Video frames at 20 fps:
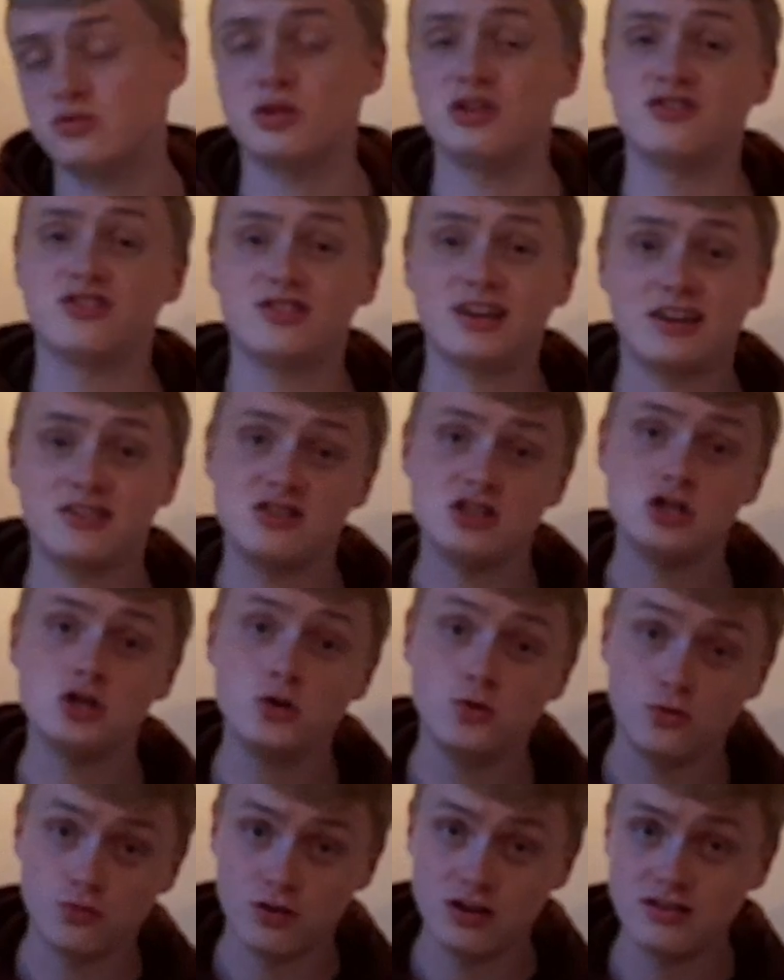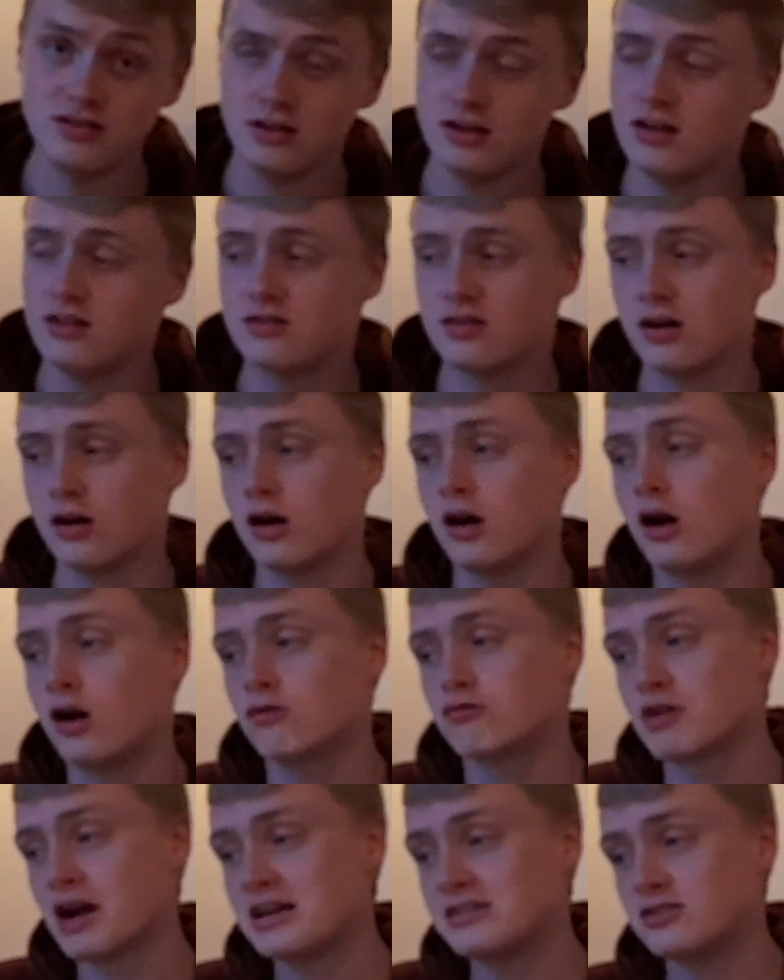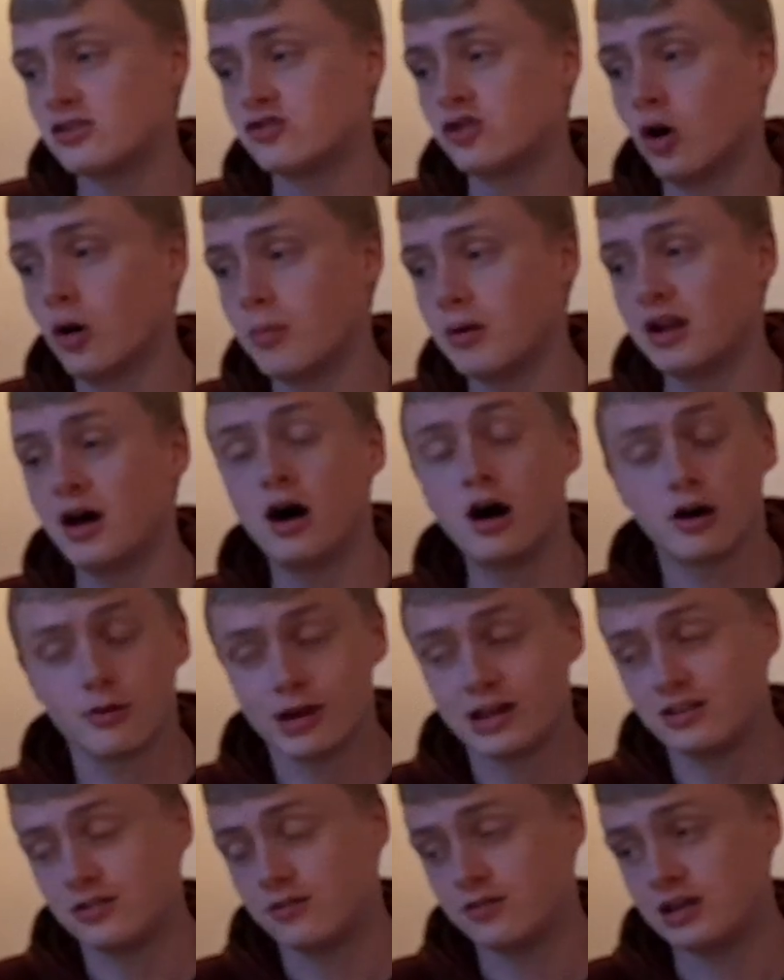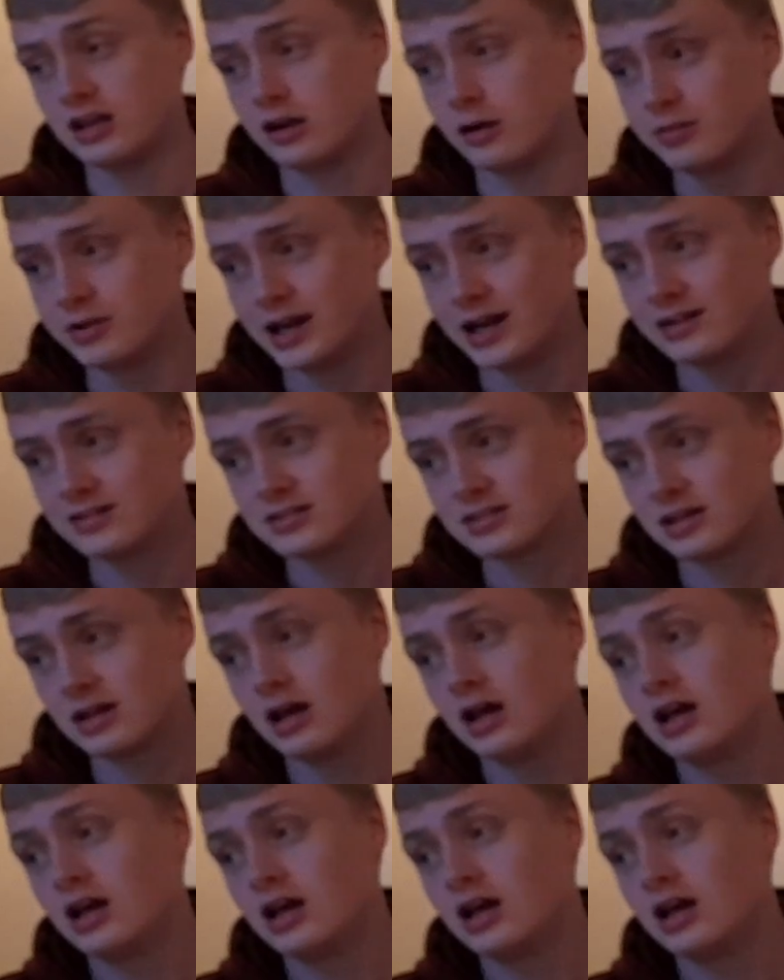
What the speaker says: which was actually used recently to raise the top and high rates of income tax,